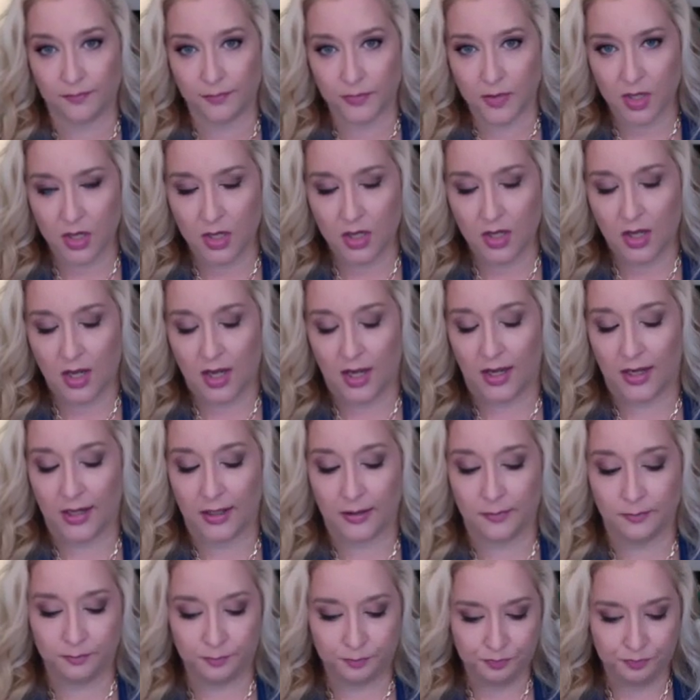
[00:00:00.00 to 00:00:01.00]
Yeah.
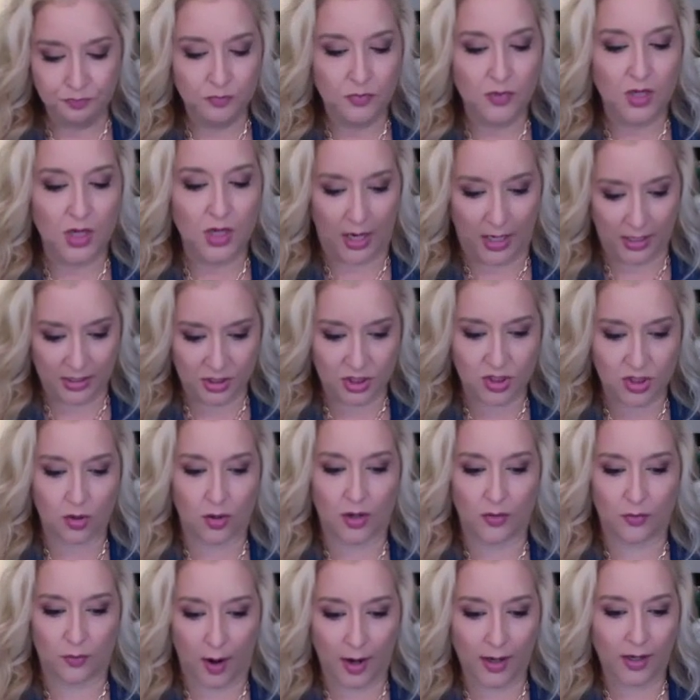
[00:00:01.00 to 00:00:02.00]
And and so i
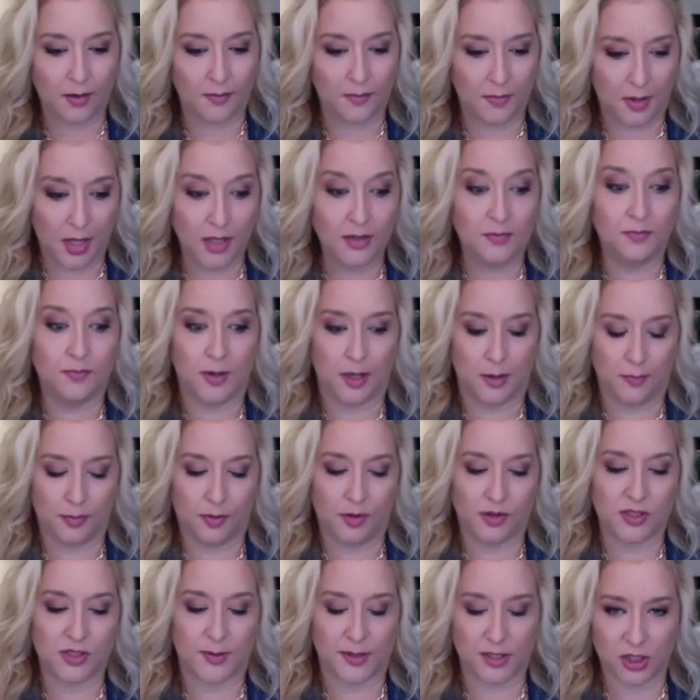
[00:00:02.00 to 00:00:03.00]
recommend people
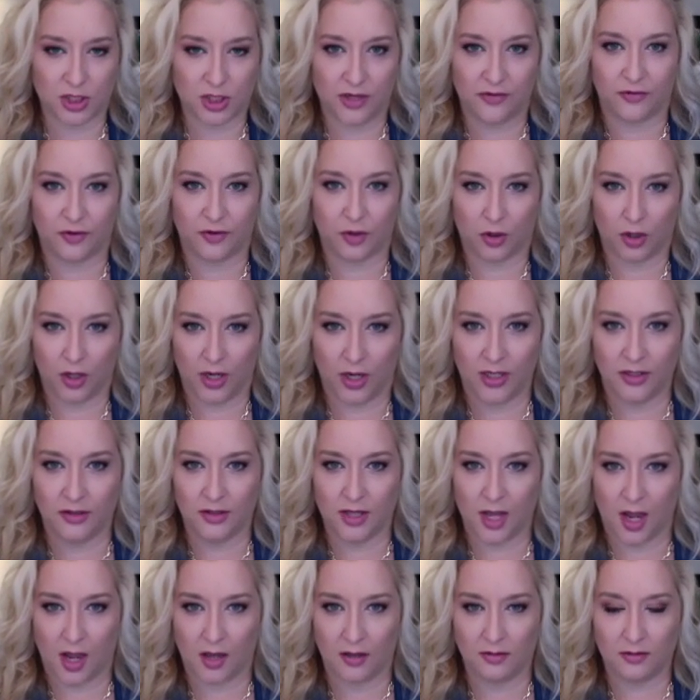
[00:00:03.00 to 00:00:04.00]
especially if they're in
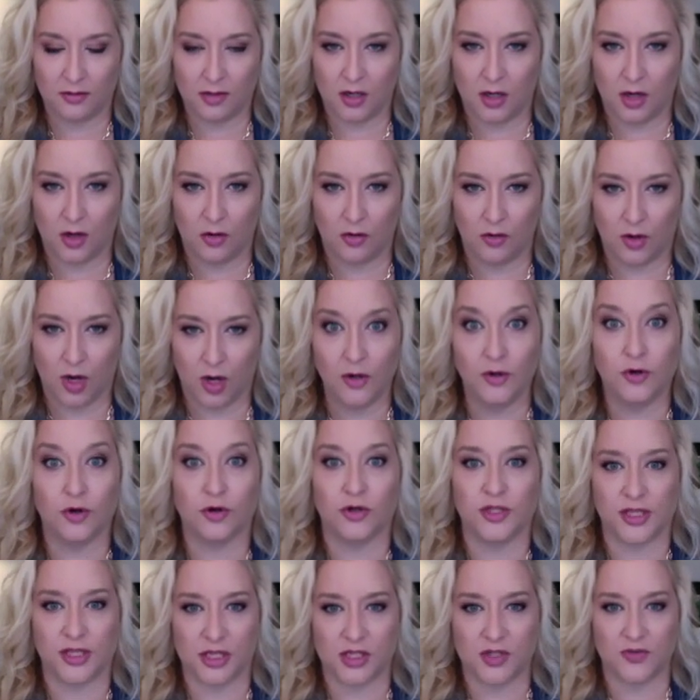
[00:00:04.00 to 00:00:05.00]
that you know under
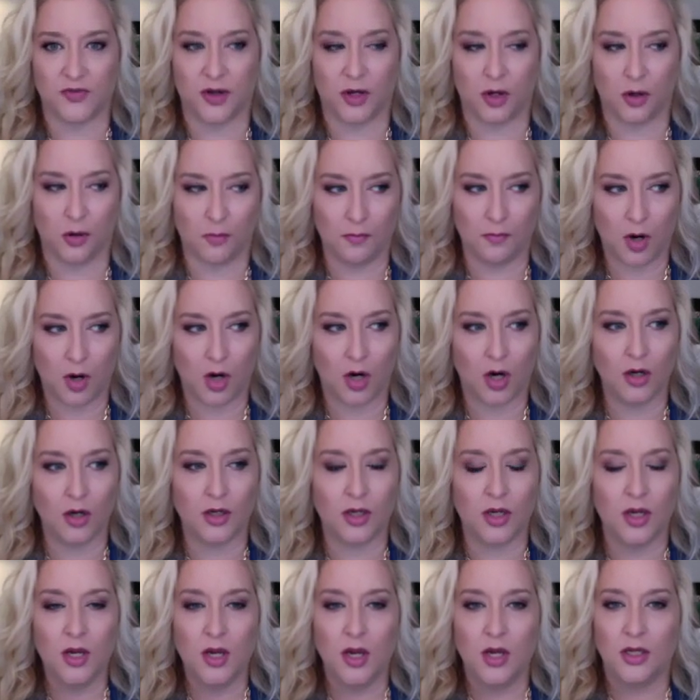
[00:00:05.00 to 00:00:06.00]
six figure mark
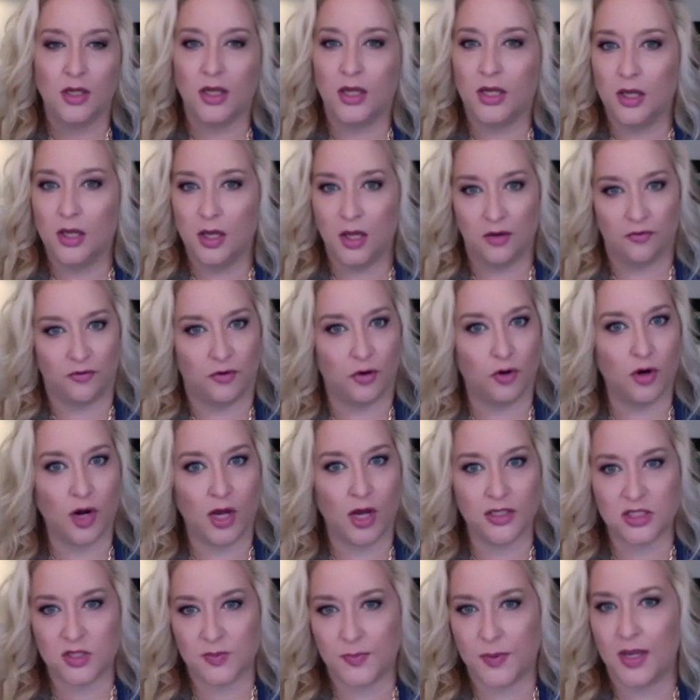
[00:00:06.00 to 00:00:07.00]
mm-hmm. if you're
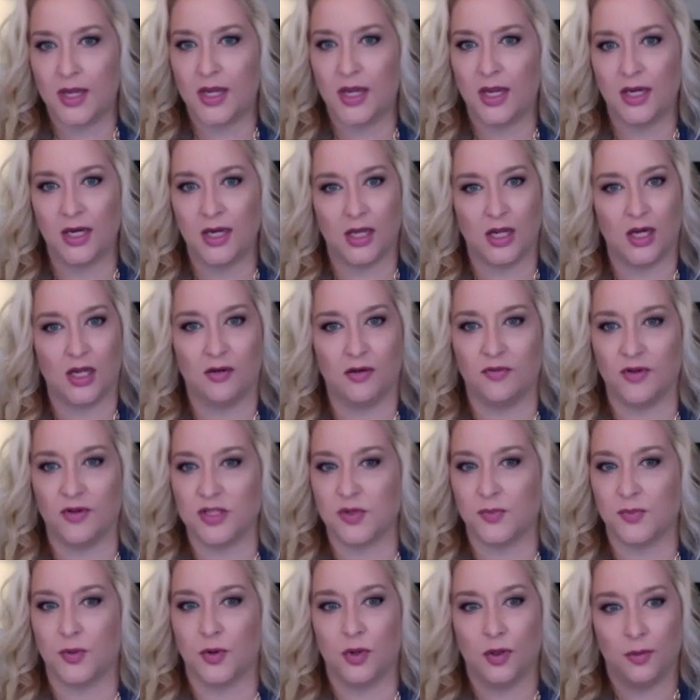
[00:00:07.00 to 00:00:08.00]
not speaking and getting
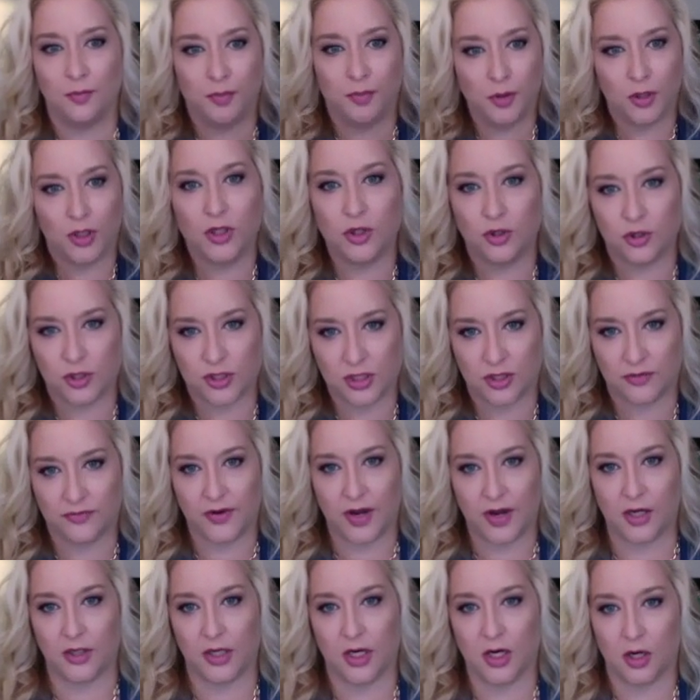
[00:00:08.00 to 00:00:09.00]
visible and putting yourself
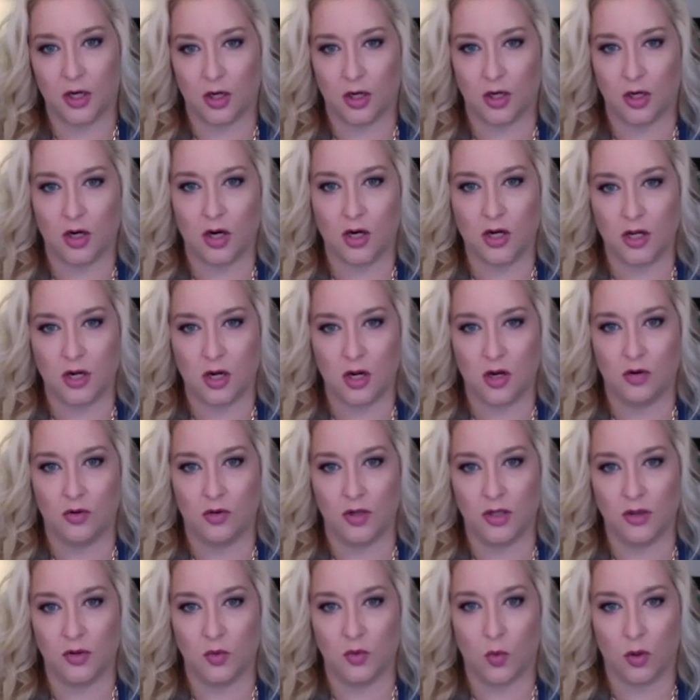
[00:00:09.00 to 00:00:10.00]
out here you know mm-hmm.
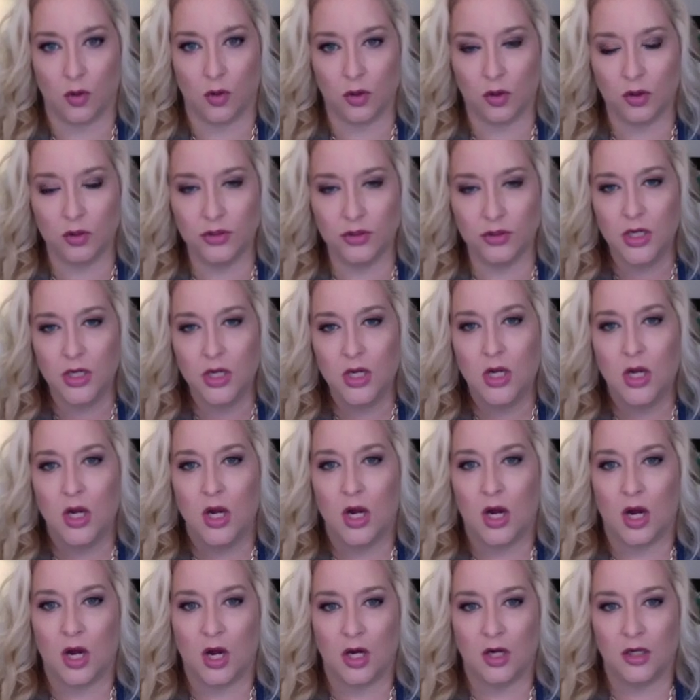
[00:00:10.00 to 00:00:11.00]
in the mm-hmm. world mm-hmm.
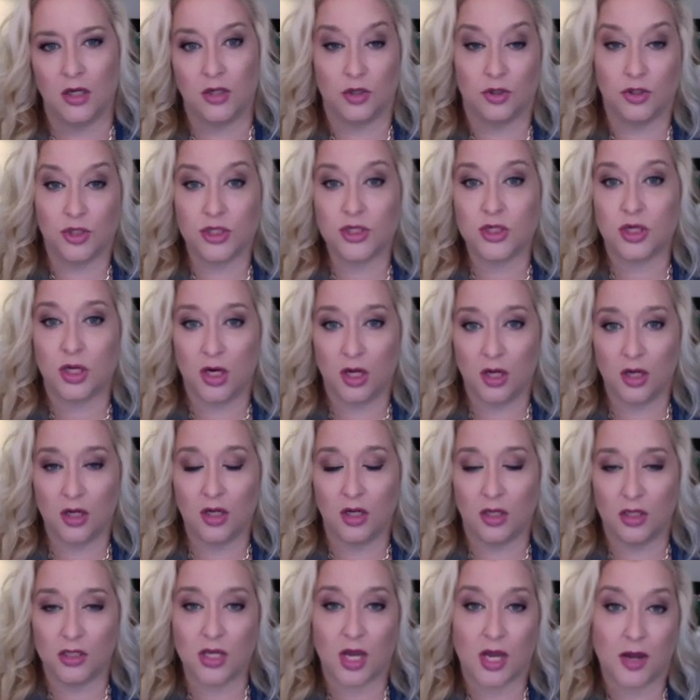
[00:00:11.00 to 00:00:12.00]
uh, you're just gonna
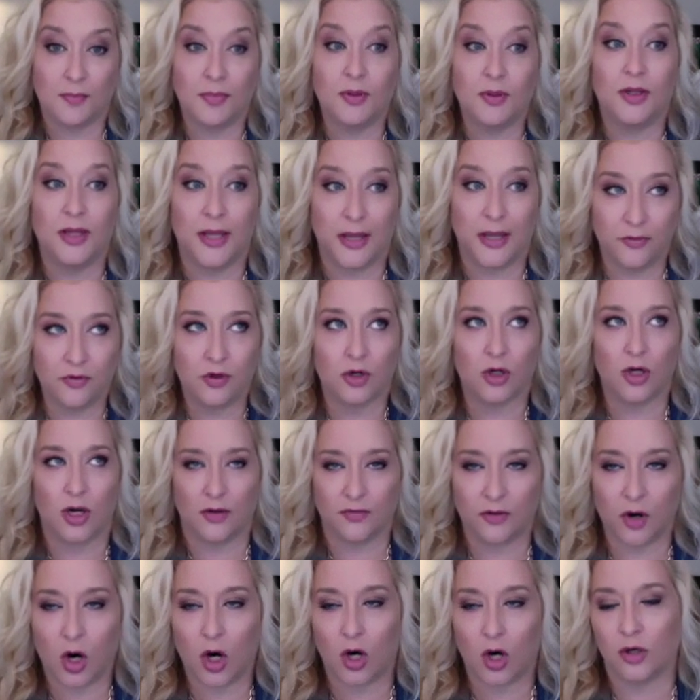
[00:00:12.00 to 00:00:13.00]
i believe you're gonna have
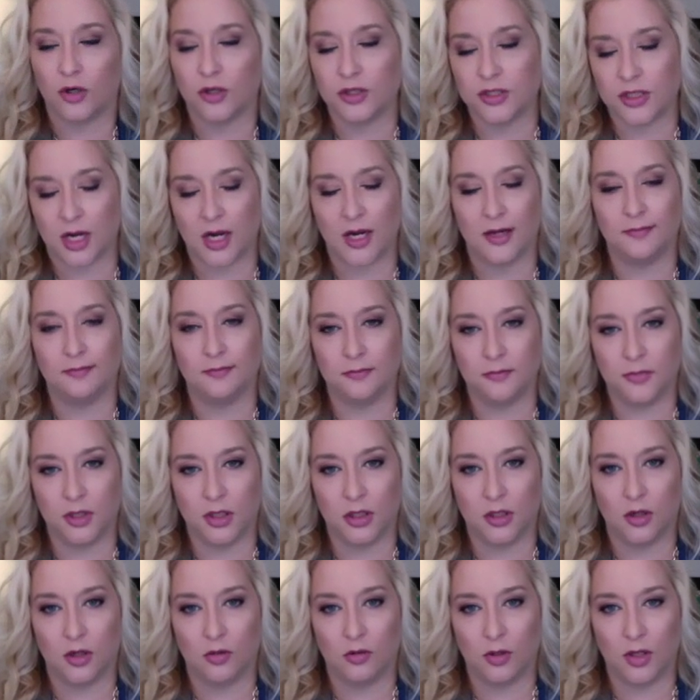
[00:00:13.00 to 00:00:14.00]
a harder time you
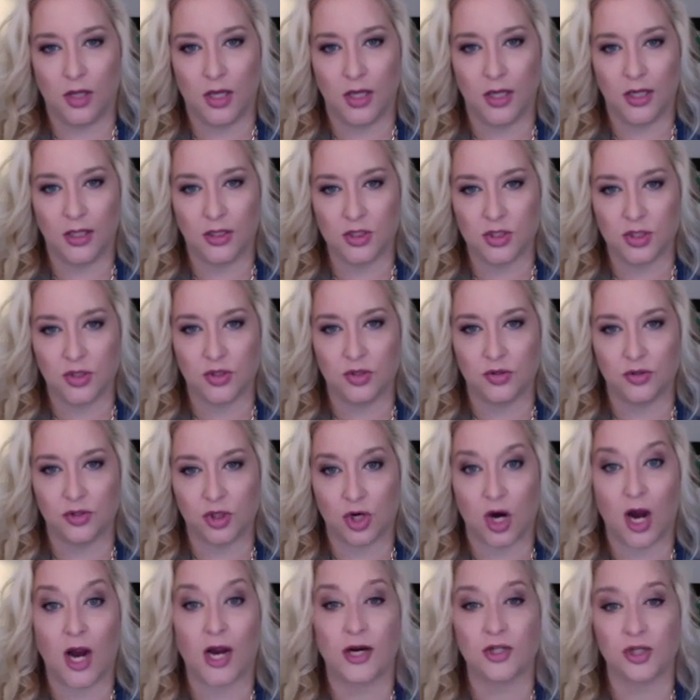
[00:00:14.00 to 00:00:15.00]
know getting to the
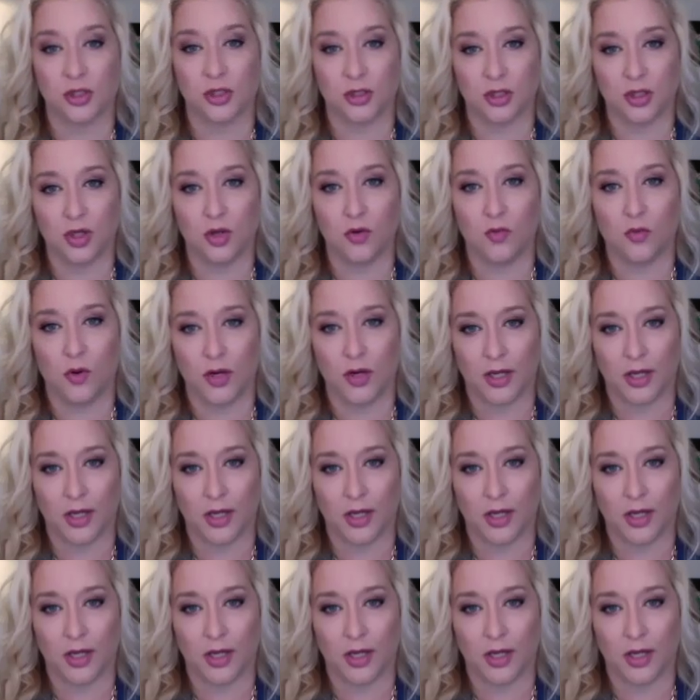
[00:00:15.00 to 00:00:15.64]
traction that you want to get